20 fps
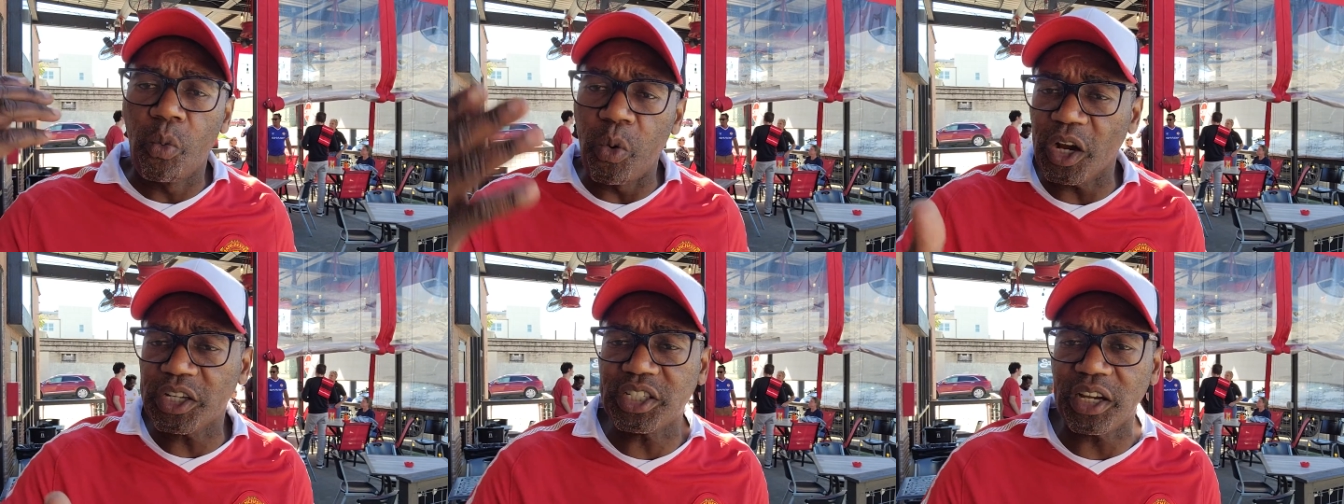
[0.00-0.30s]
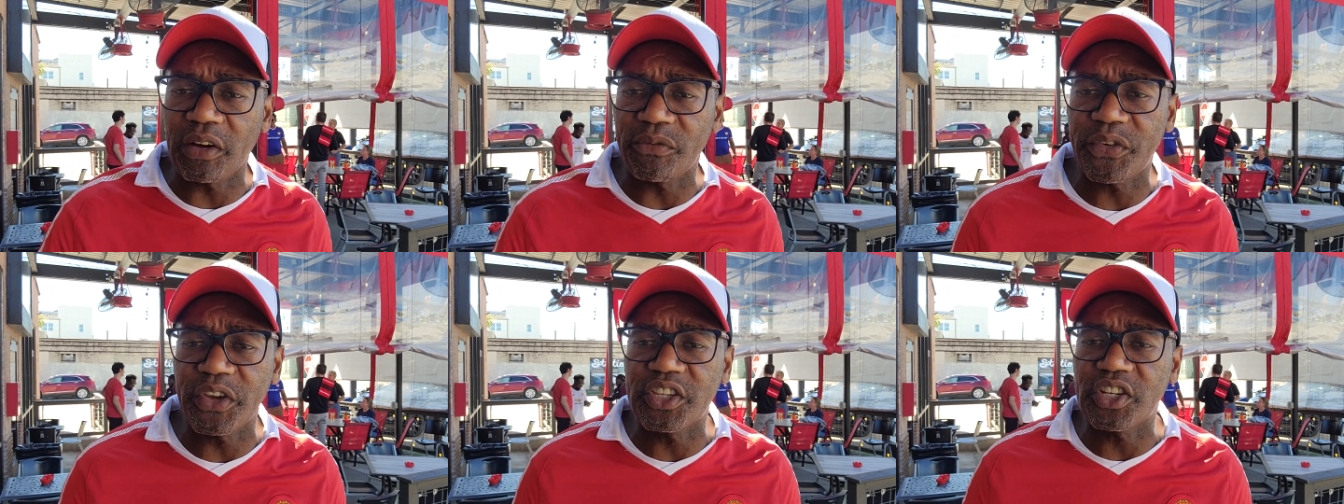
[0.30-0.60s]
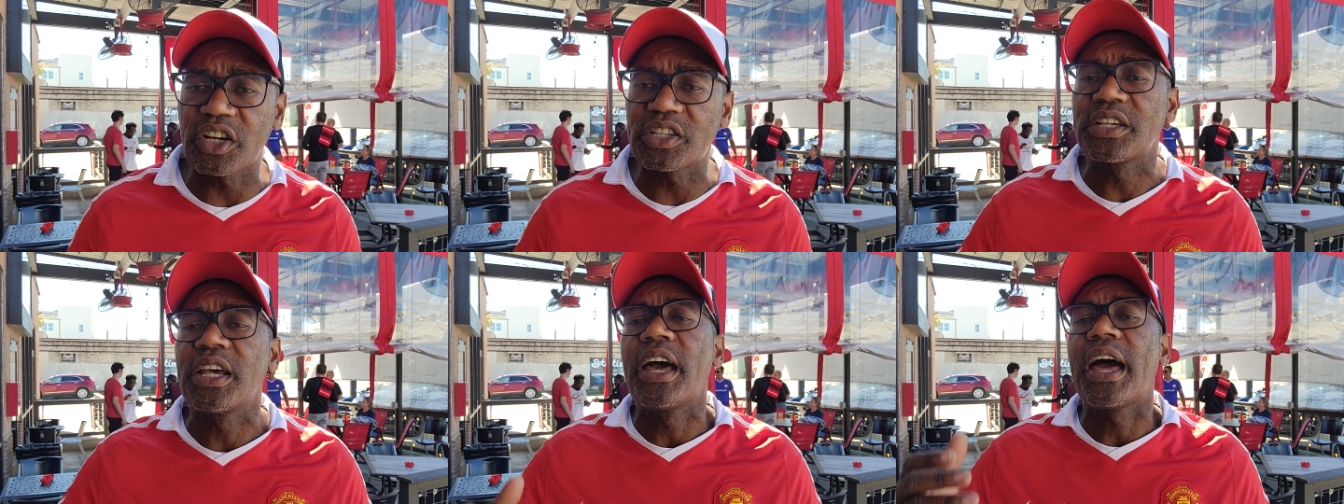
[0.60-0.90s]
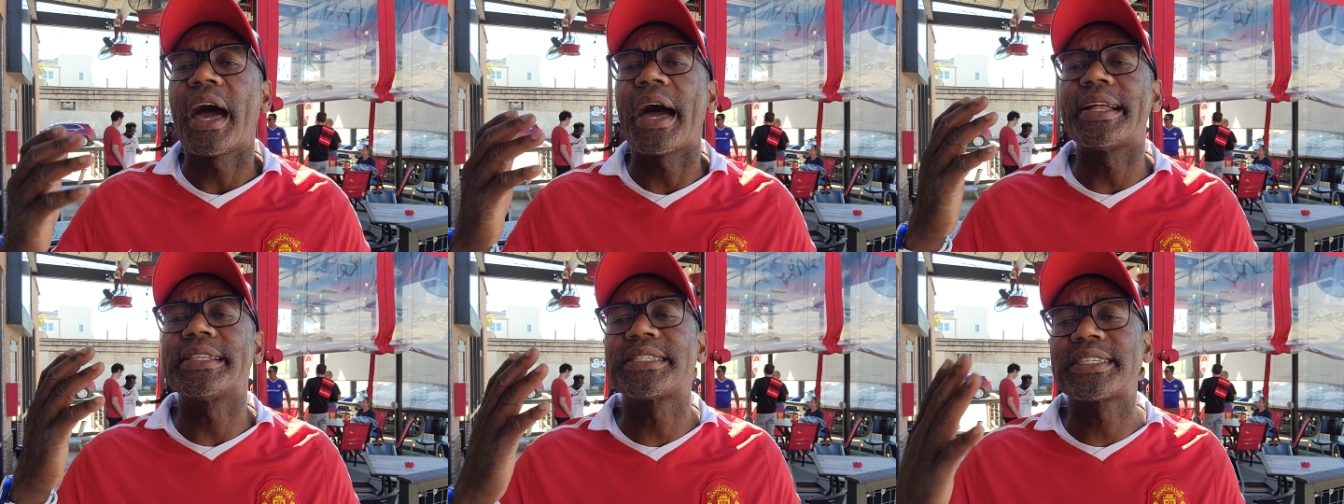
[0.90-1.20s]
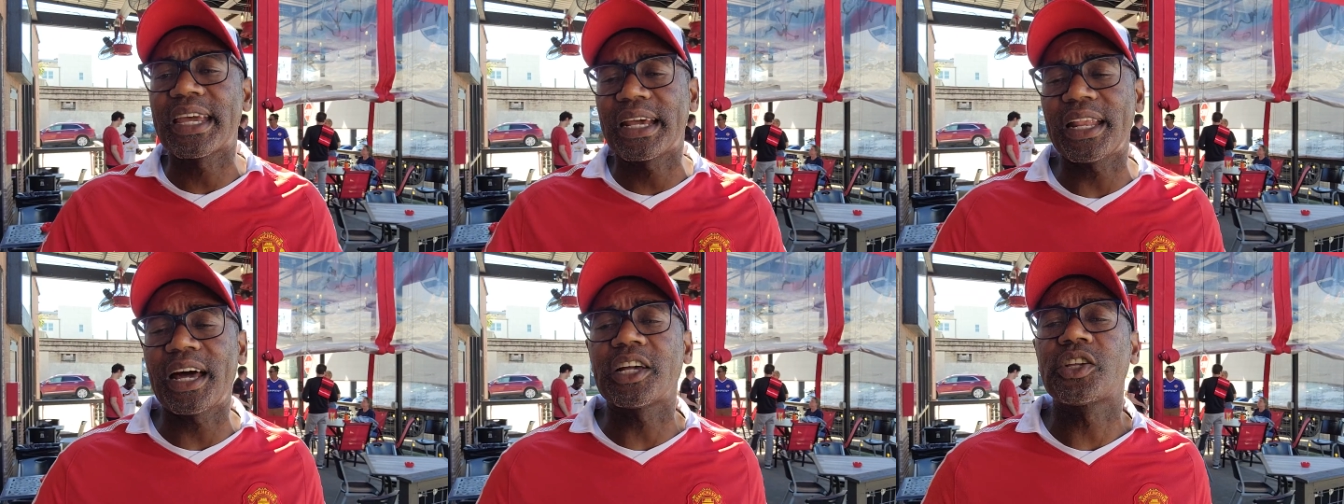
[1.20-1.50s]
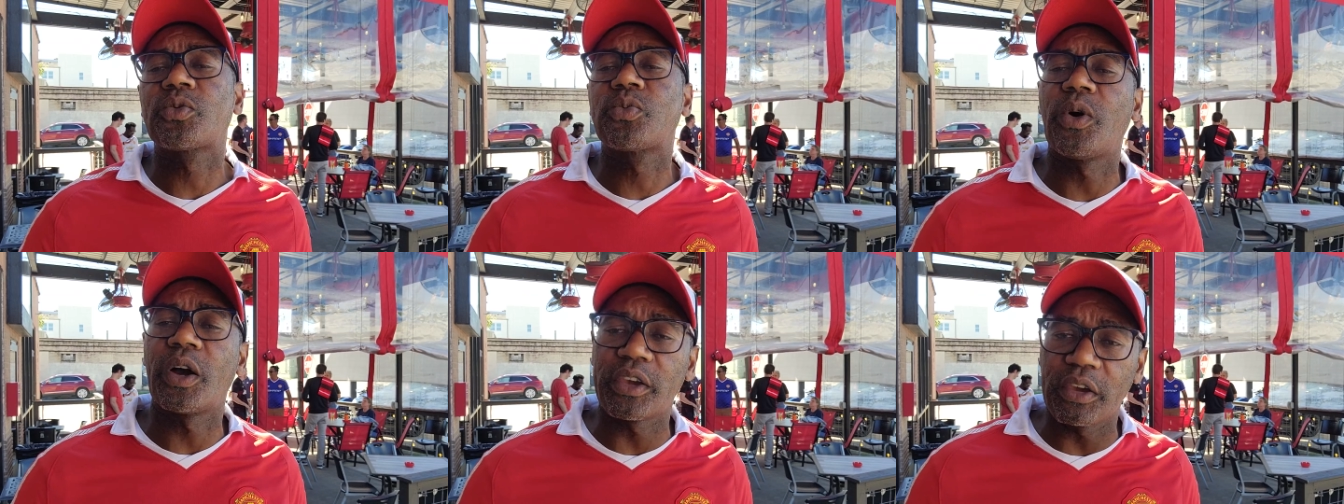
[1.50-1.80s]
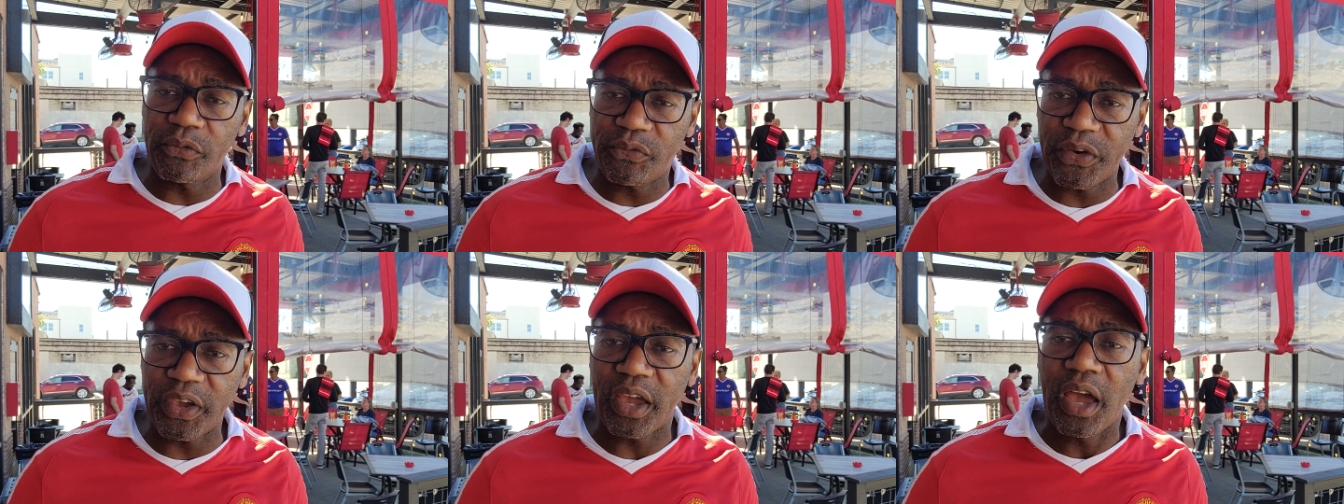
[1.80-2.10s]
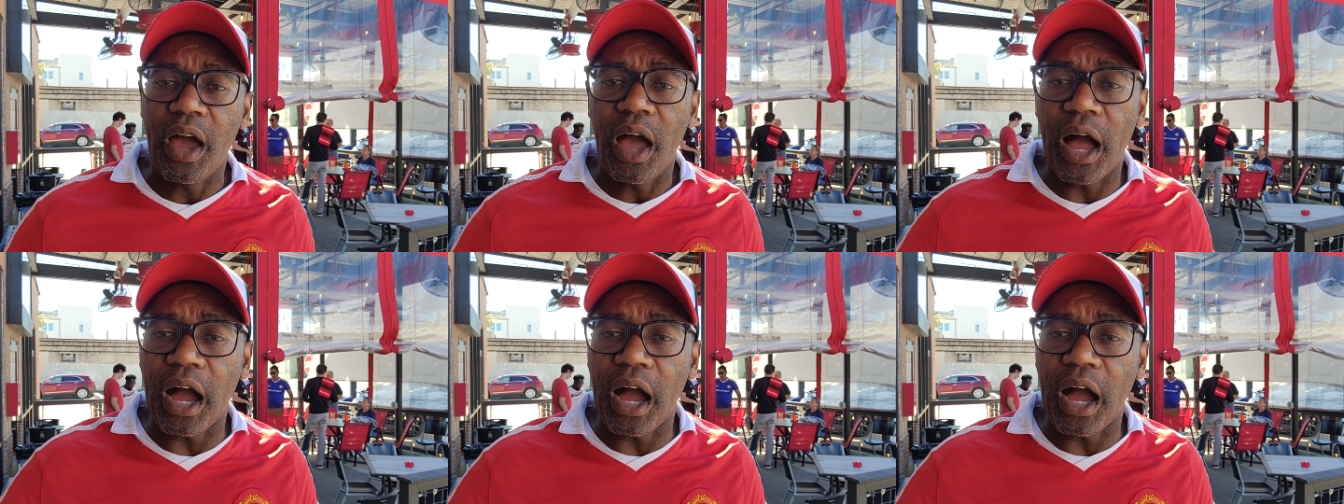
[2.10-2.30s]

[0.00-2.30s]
Watch our videos and tell us what you think.